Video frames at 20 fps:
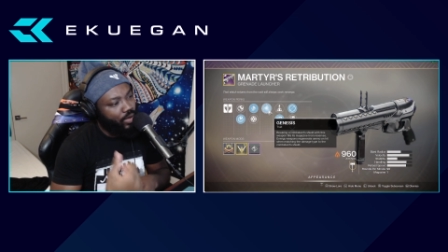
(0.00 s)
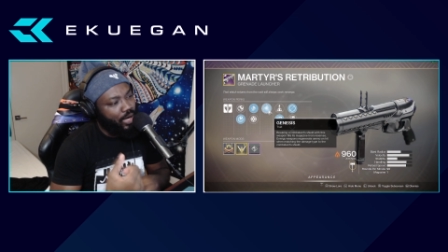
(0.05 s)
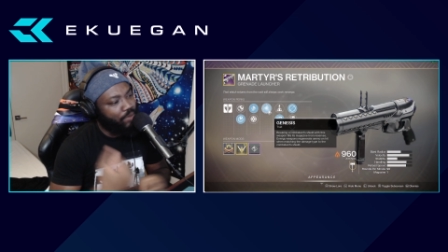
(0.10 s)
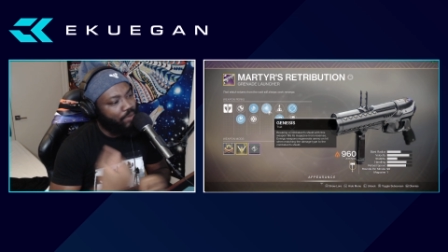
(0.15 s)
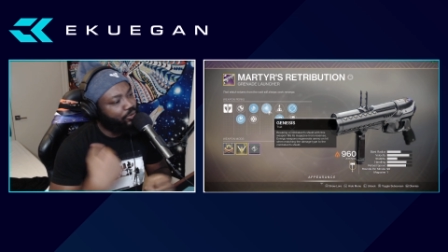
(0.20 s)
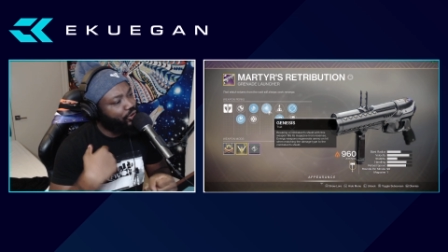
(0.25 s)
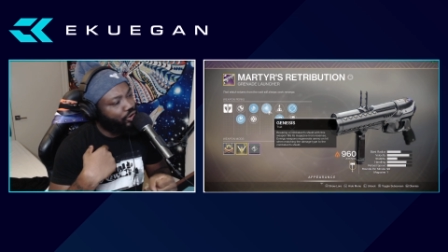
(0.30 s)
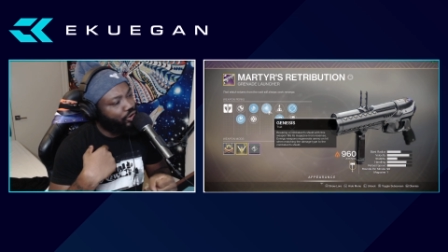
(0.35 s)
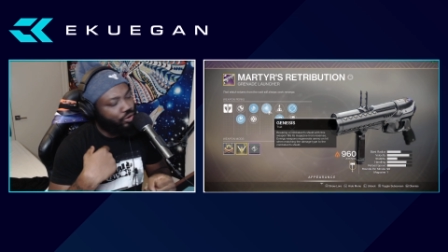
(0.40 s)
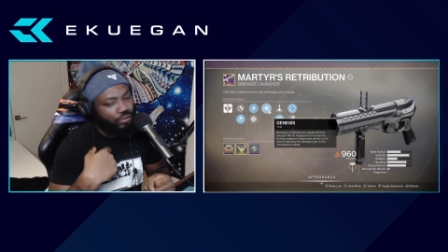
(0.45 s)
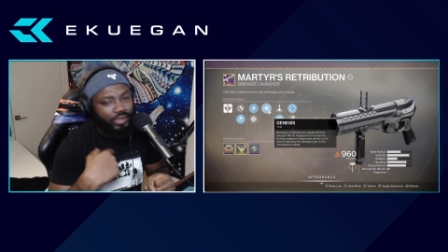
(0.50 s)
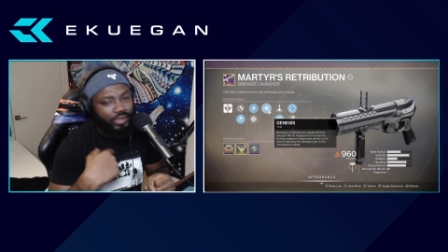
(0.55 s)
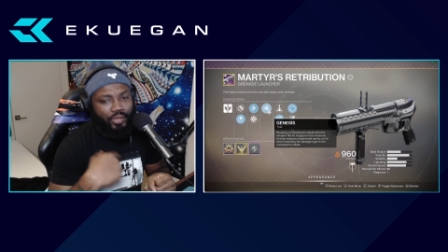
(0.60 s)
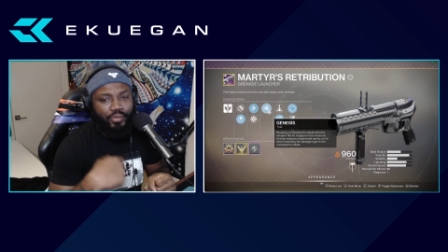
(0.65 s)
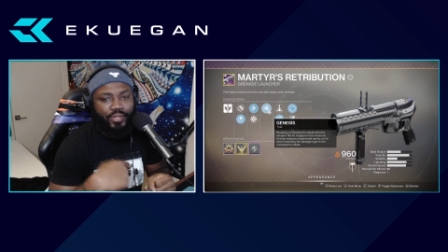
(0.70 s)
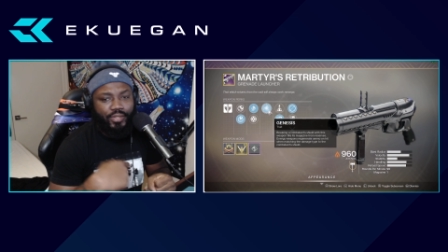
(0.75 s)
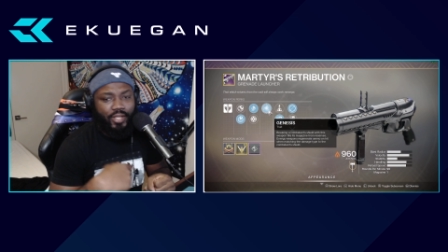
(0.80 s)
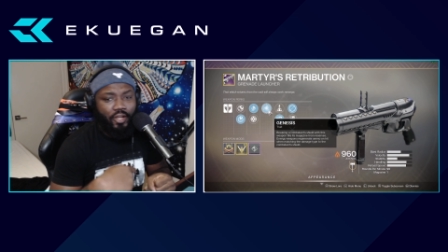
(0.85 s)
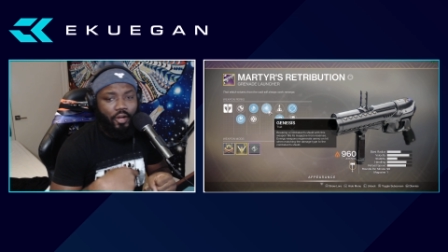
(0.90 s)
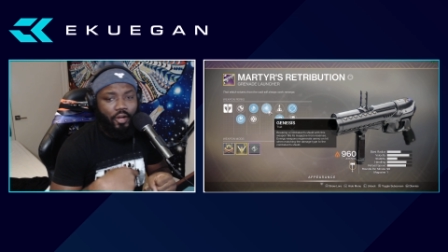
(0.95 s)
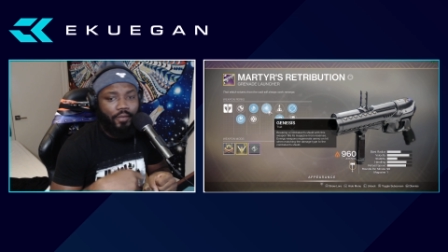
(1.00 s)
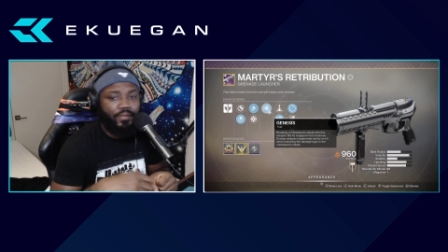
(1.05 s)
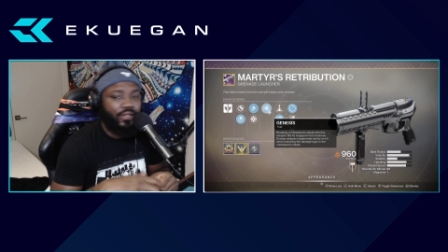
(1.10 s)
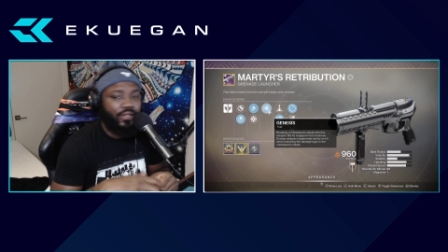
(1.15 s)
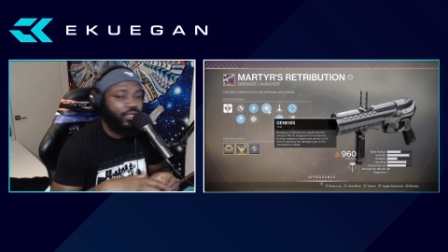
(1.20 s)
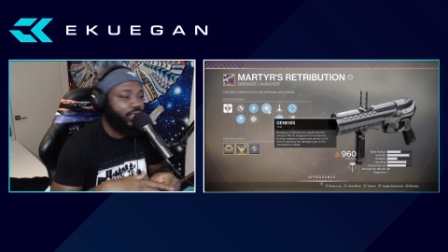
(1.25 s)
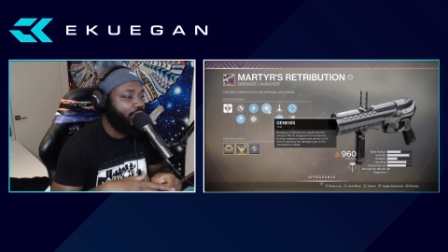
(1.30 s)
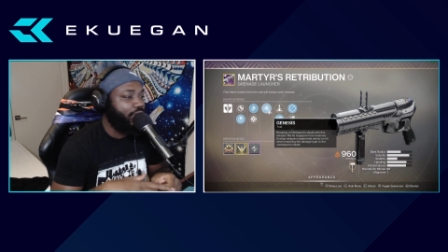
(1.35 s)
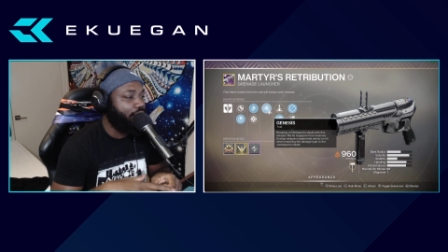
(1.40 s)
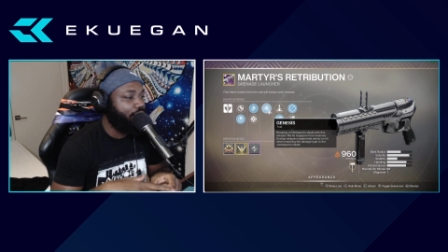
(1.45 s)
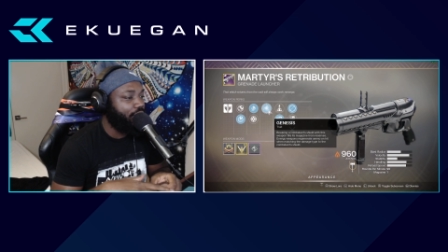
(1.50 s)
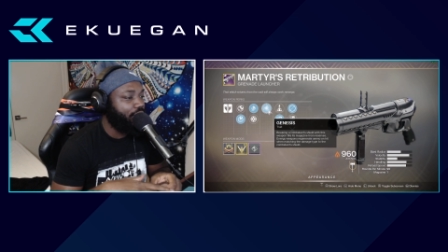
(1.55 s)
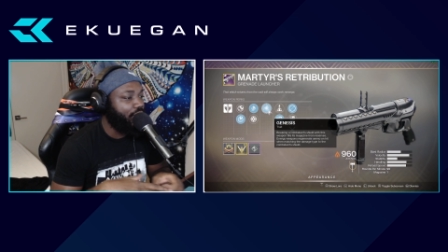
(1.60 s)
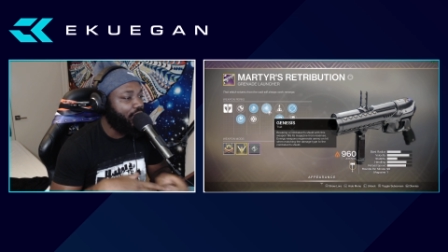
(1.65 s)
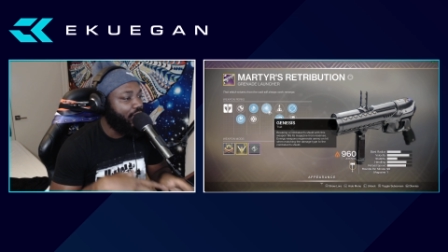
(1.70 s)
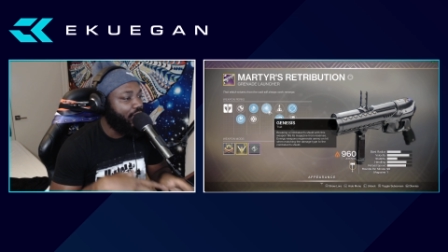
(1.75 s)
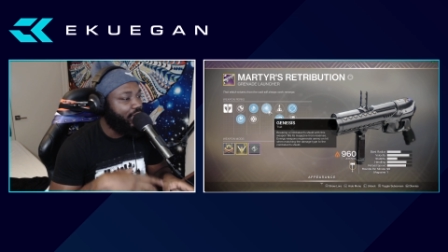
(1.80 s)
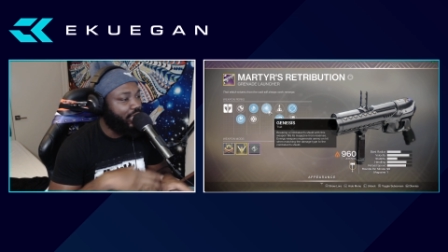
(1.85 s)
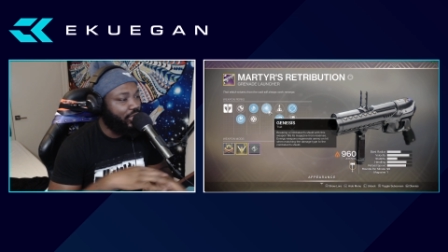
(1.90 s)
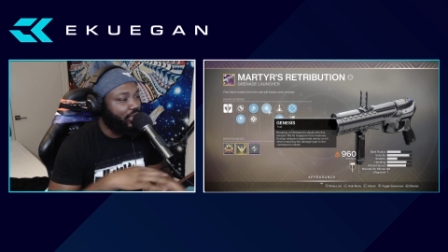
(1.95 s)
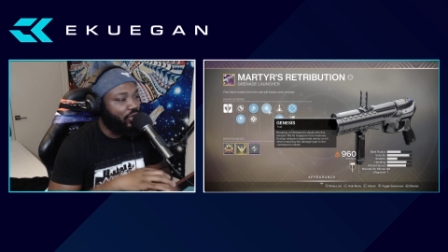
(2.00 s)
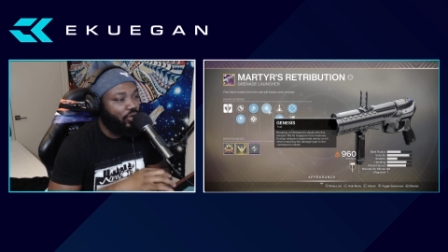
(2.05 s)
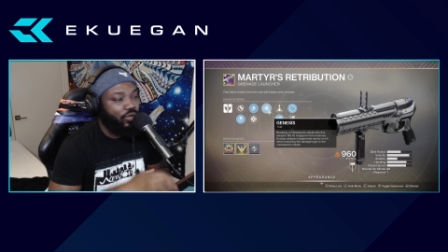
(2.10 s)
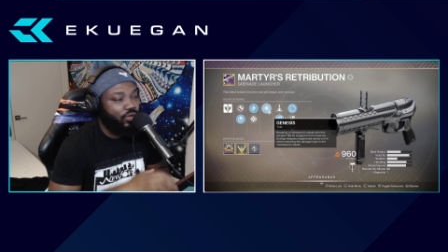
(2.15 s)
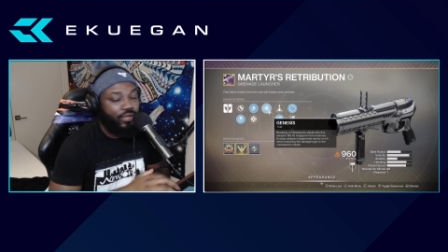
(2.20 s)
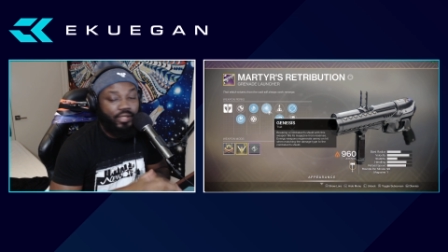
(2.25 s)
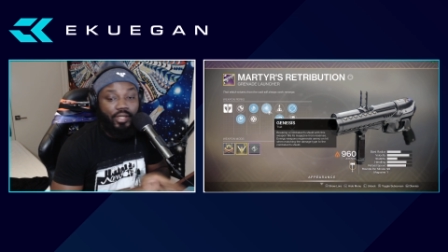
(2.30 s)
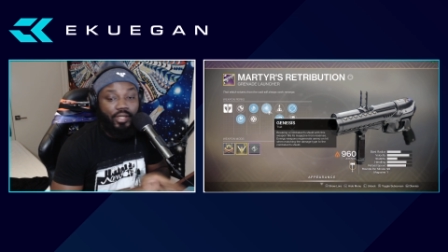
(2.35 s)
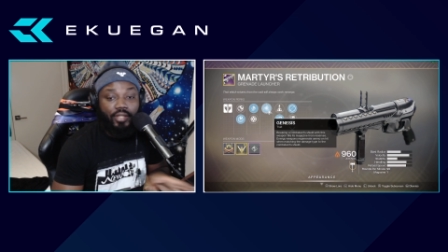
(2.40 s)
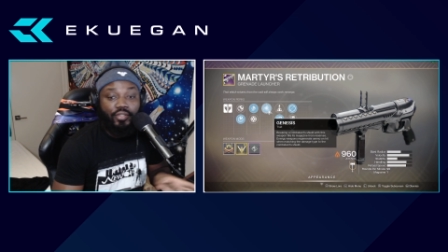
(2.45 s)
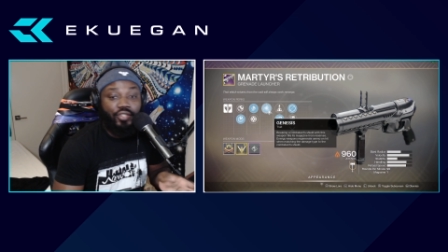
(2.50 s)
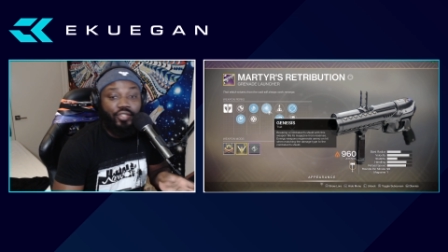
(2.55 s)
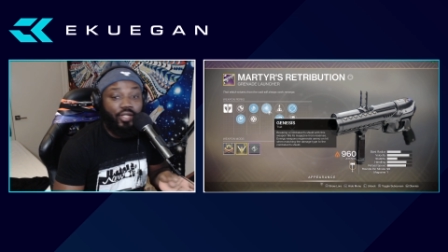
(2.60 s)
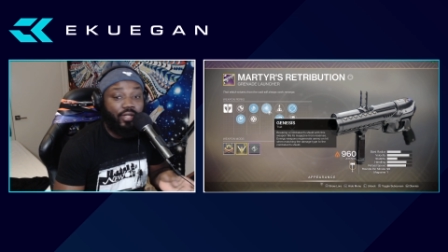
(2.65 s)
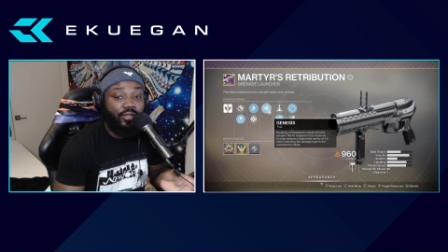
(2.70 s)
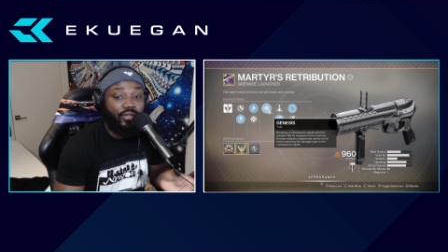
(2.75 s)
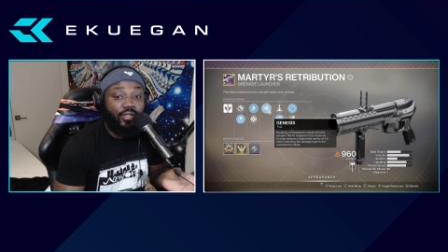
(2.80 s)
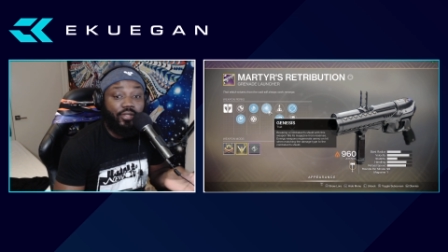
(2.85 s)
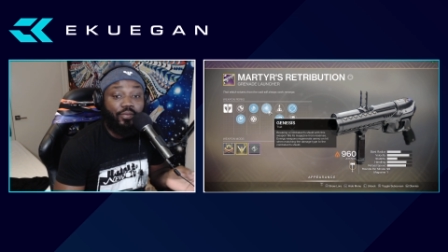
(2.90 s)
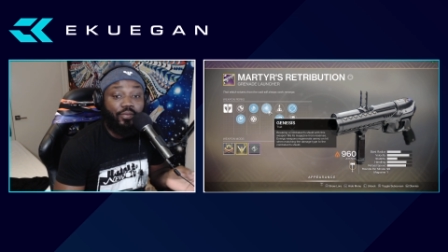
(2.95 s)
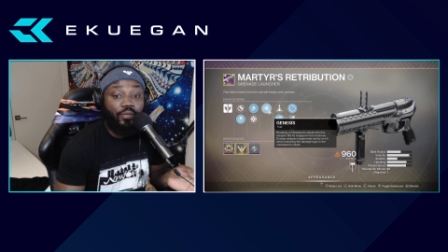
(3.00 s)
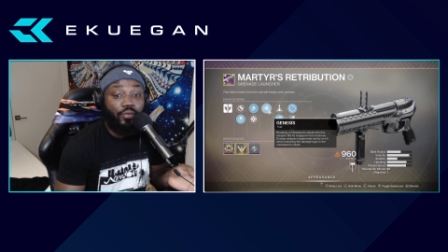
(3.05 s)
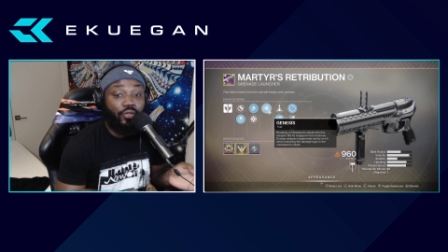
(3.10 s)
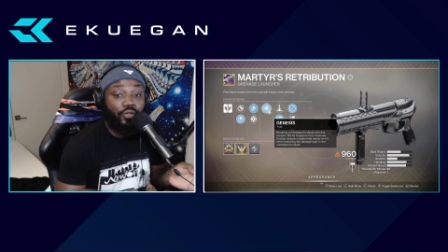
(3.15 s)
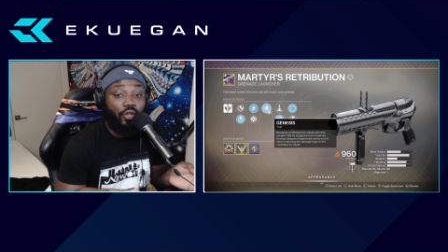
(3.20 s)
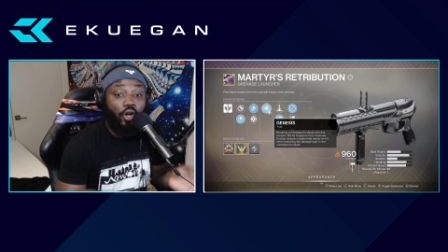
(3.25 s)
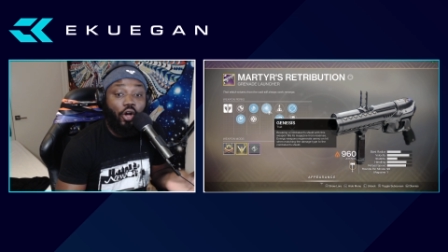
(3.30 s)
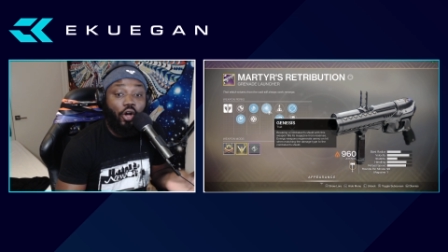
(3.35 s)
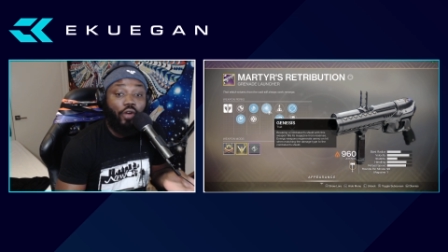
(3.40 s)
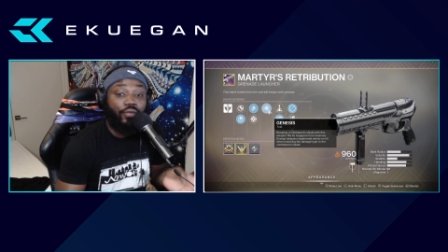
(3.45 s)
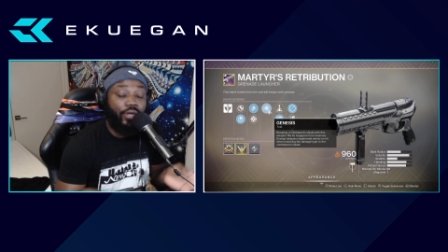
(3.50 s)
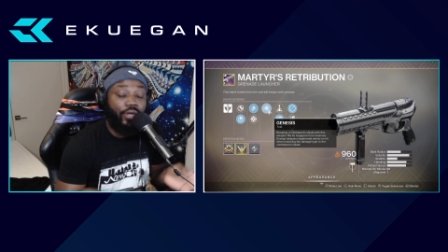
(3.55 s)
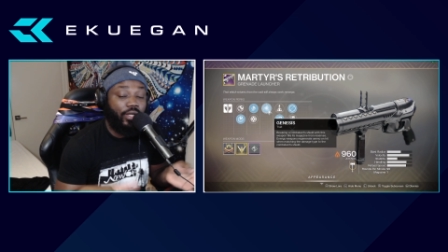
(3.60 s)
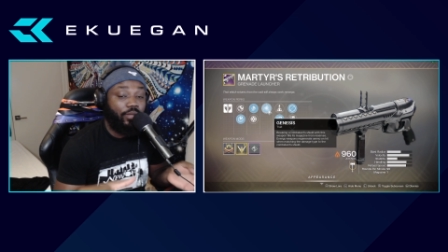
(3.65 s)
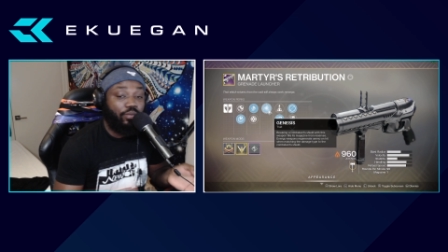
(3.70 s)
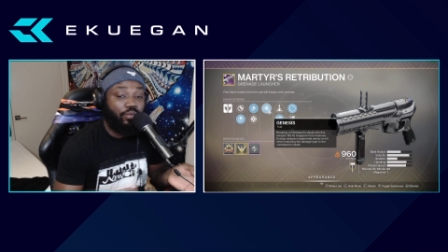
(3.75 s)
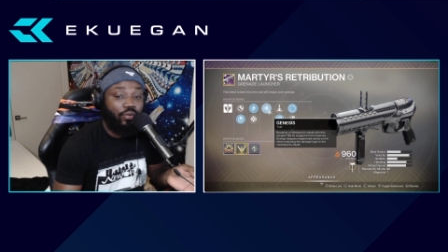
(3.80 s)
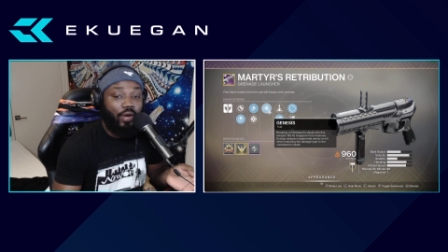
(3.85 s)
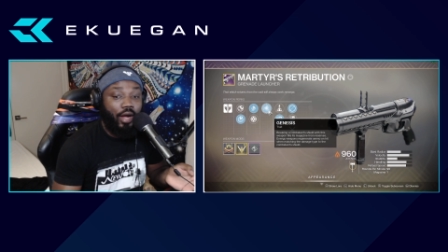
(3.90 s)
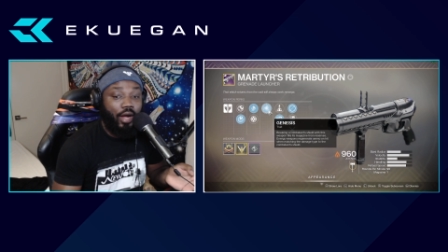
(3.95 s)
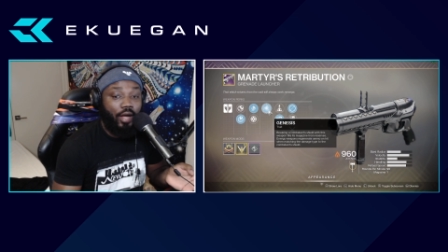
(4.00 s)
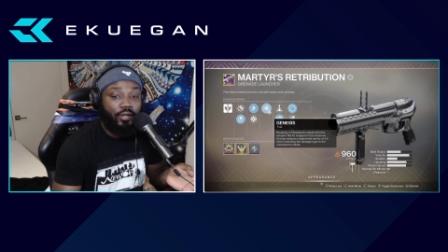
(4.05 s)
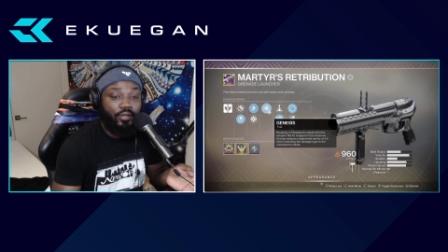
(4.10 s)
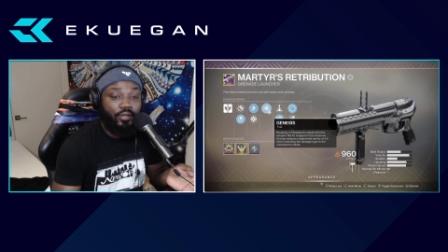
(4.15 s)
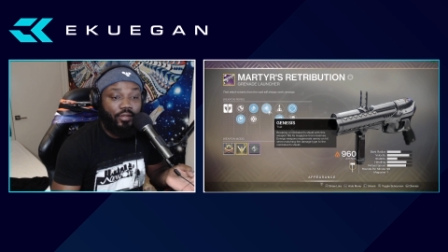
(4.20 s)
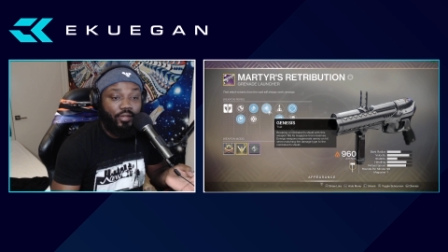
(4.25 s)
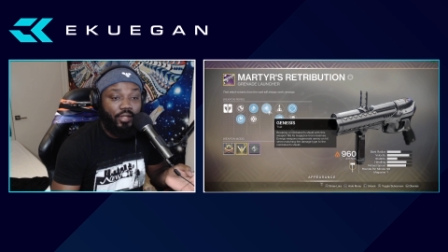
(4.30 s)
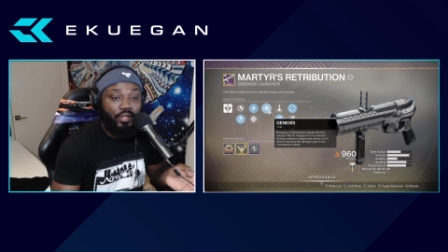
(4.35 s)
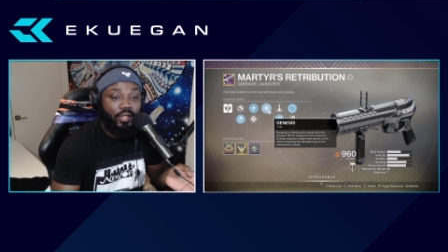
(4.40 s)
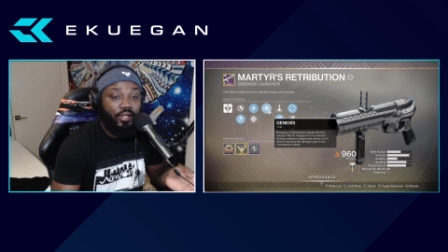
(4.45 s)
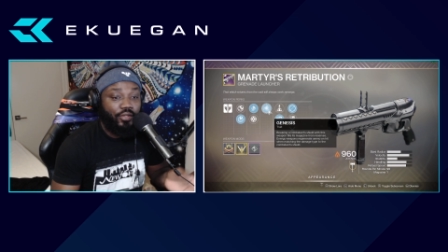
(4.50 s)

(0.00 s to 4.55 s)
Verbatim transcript: I would shoot it, would take off a shield, then all of a sudden Genesis was already procced.